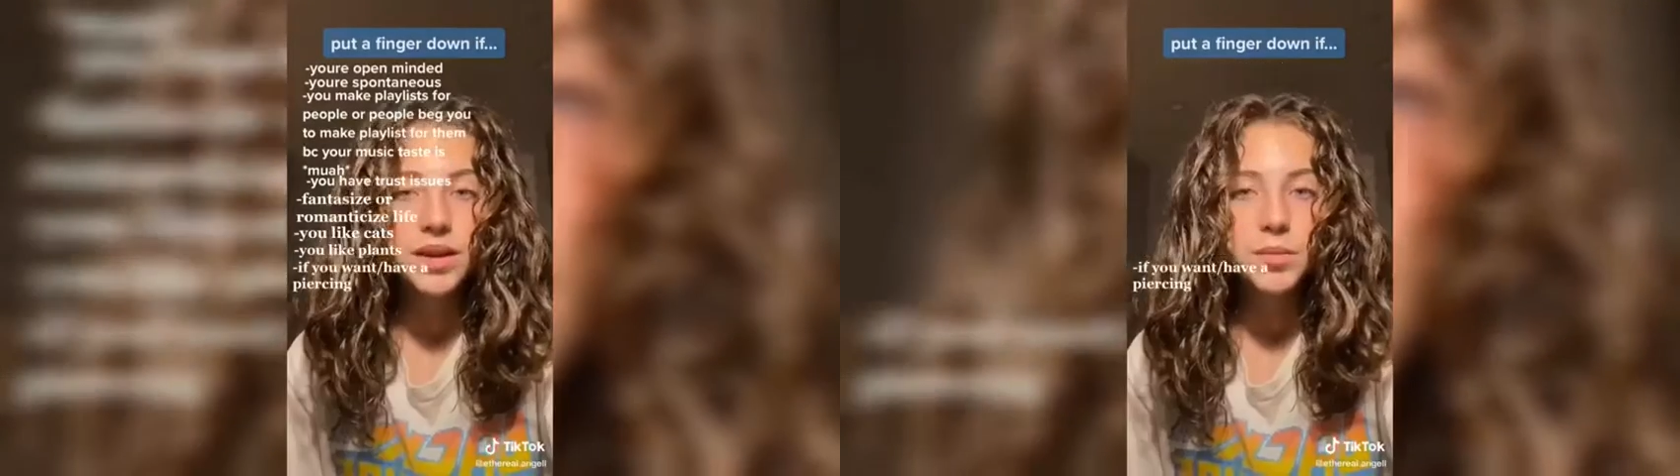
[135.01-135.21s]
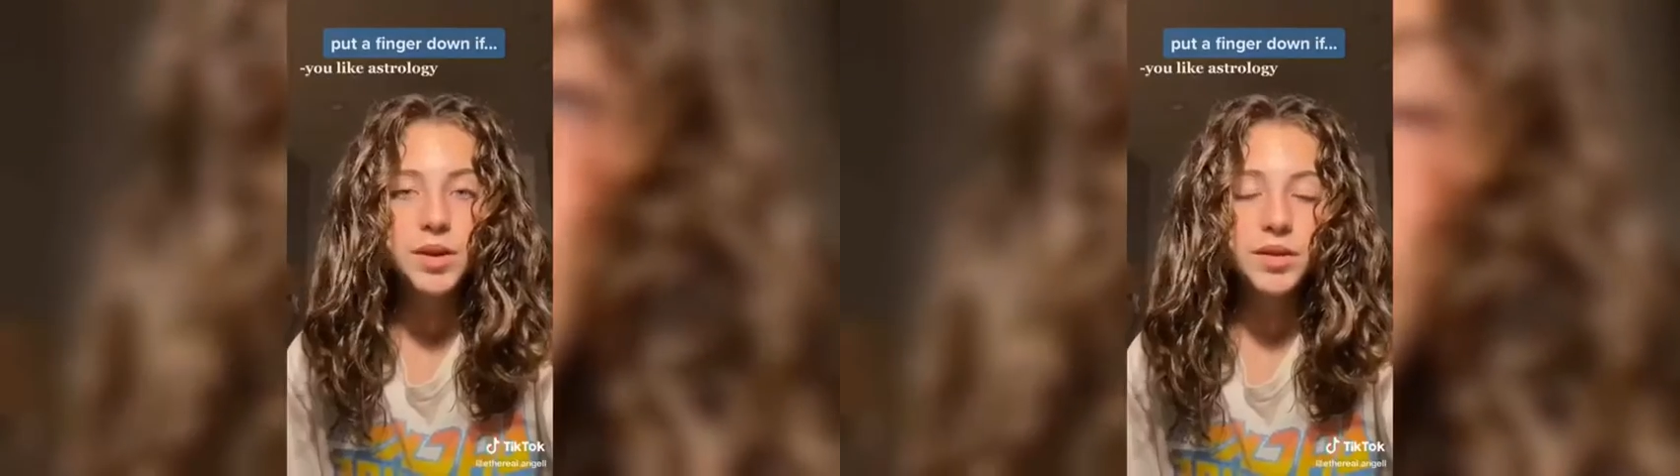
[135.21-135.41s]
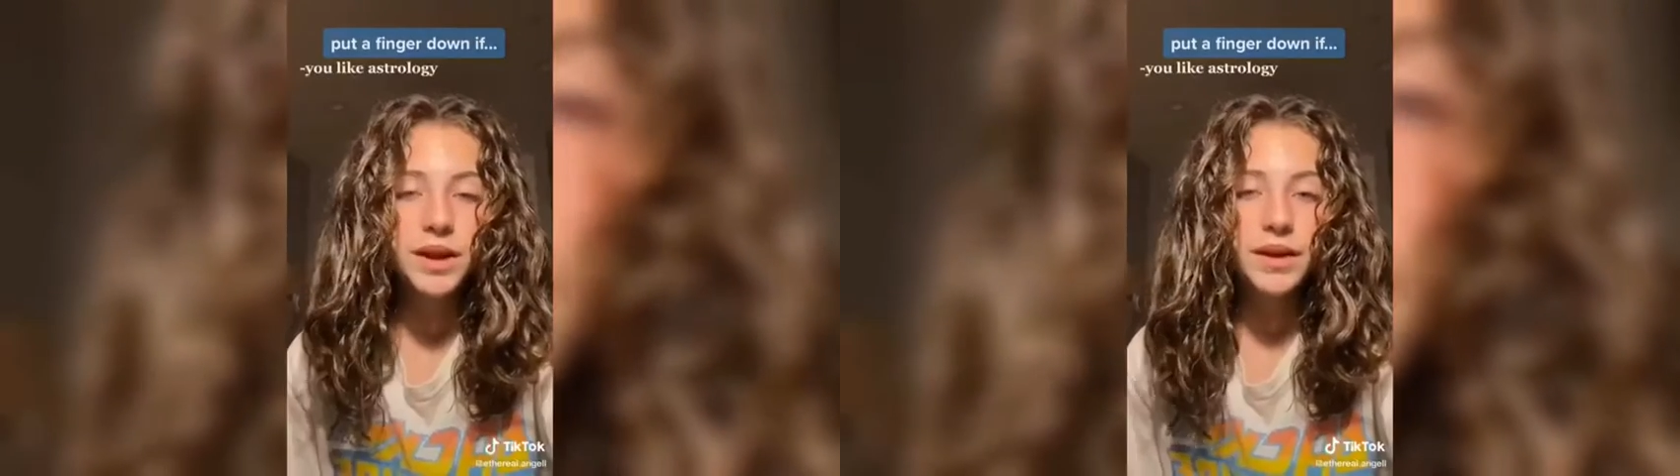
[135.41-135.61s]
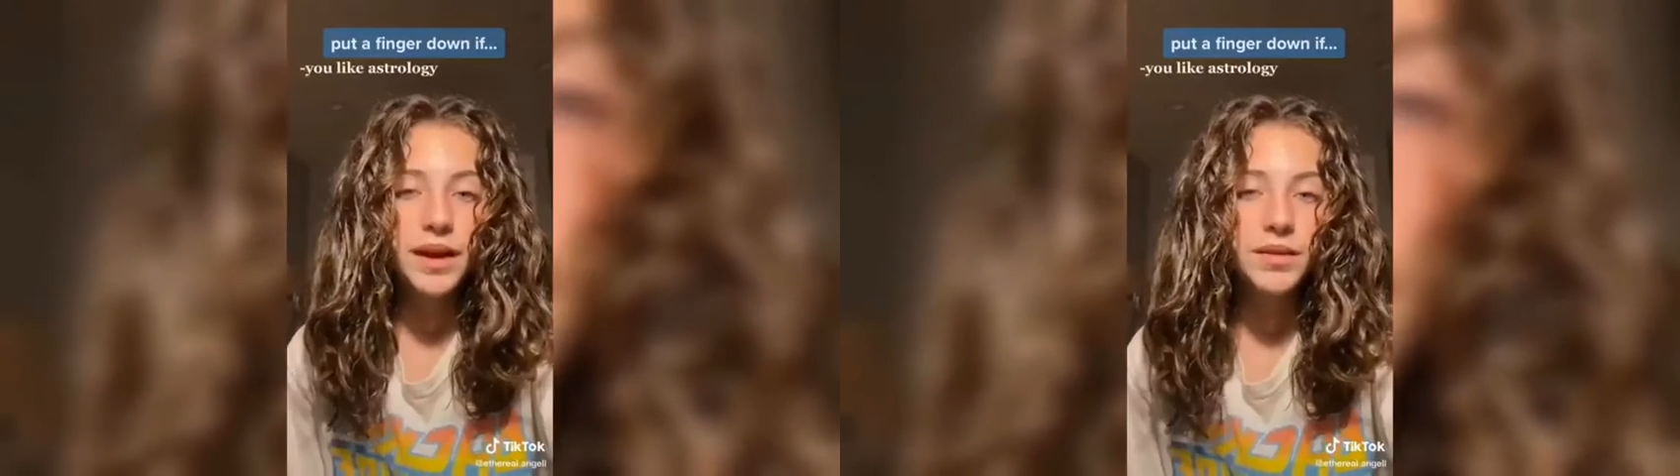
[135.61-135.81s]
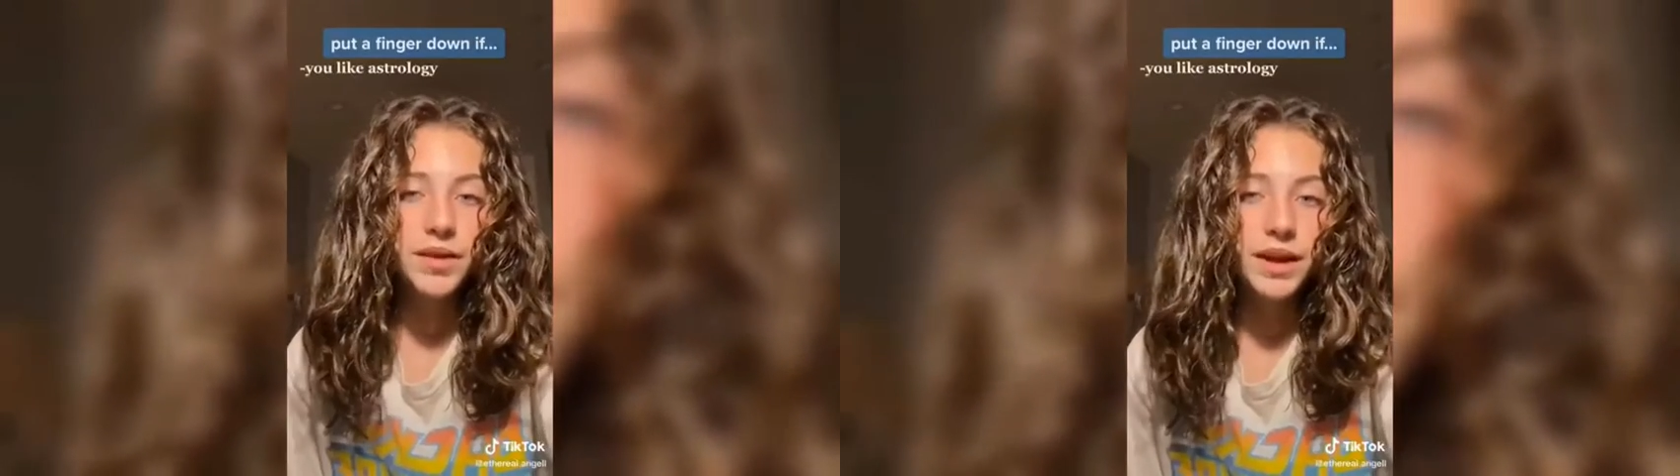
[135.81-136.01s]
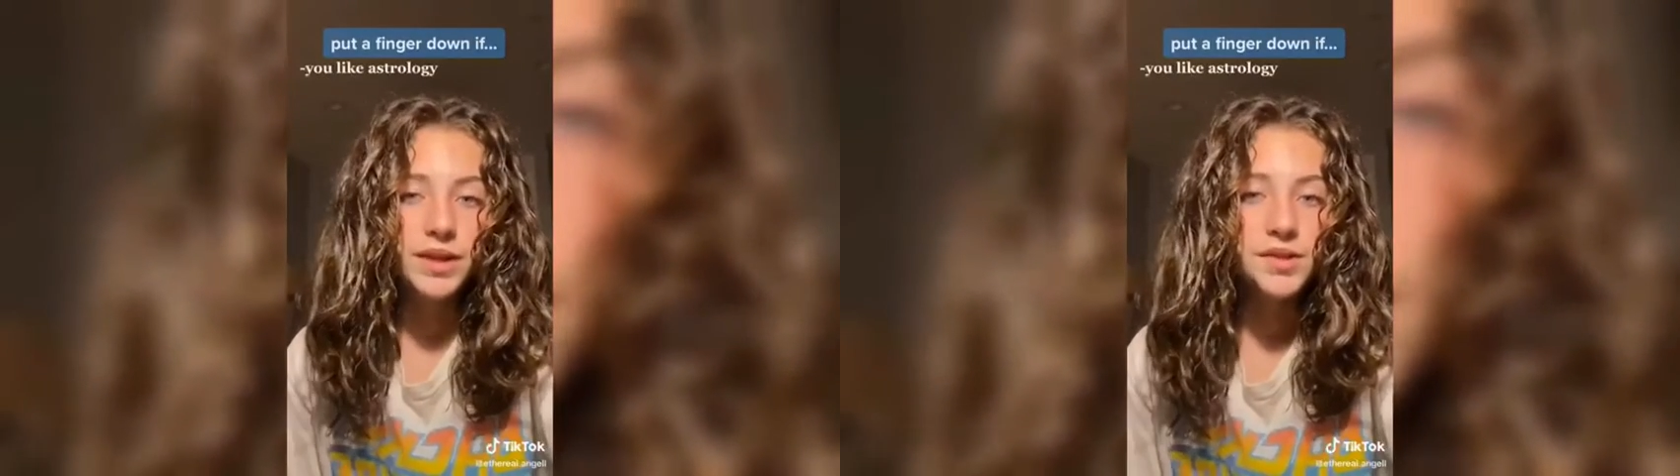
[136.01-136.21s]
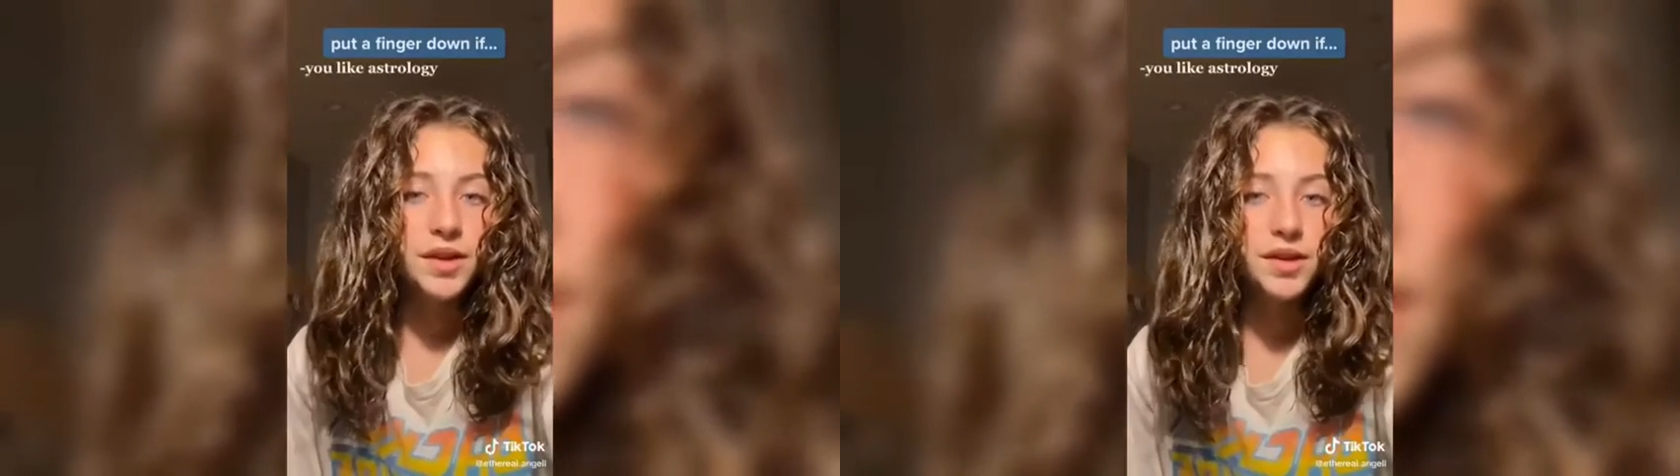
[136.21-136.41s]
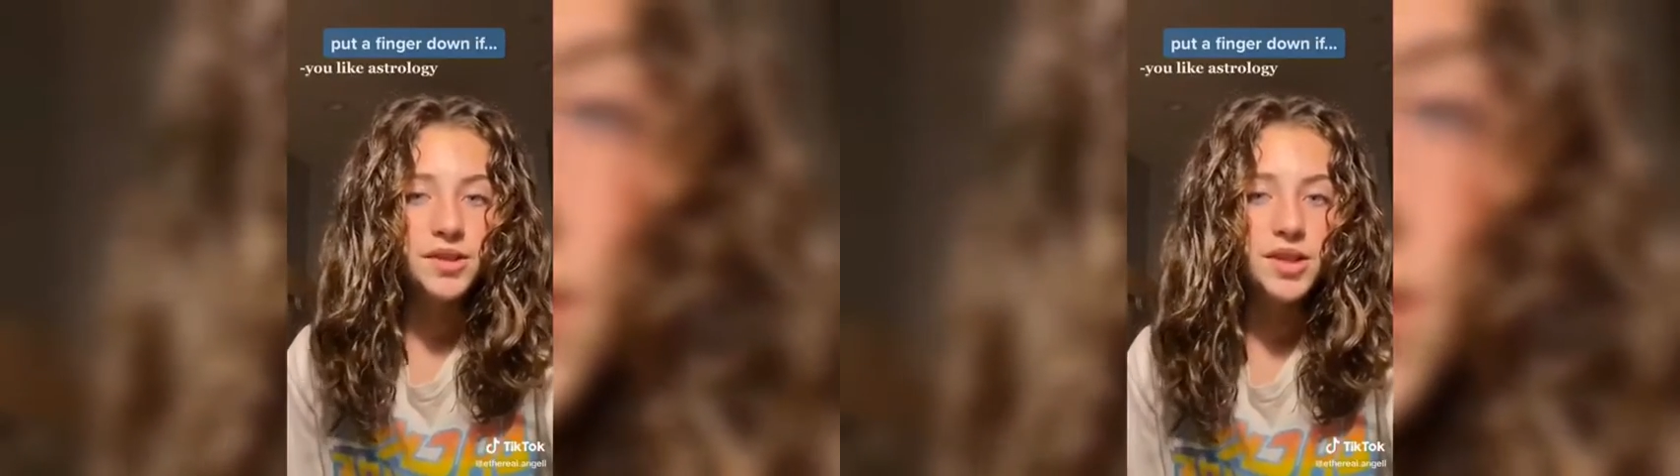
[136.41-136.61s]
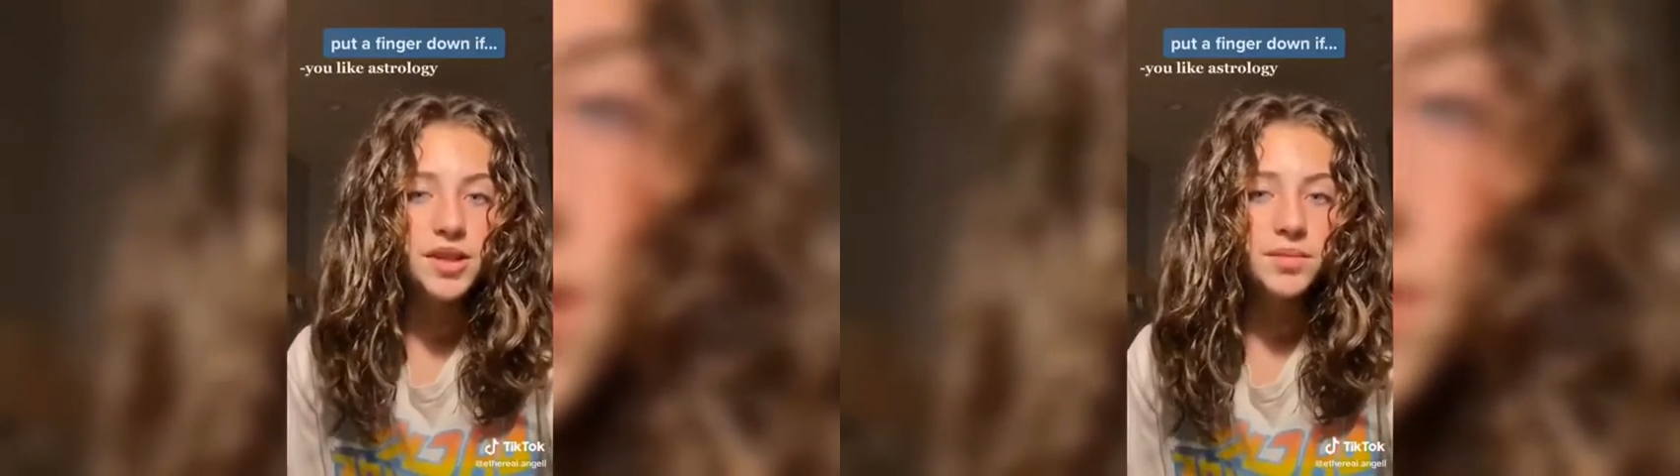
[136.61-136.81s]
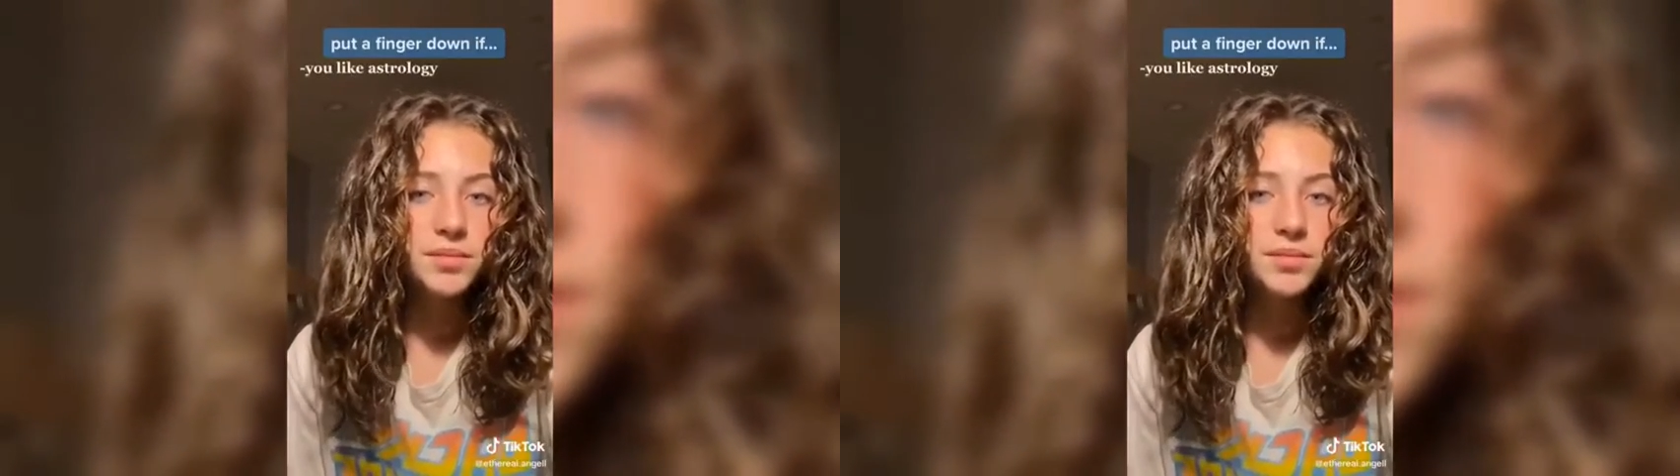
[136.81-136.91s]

Put a finger down if you like astrology.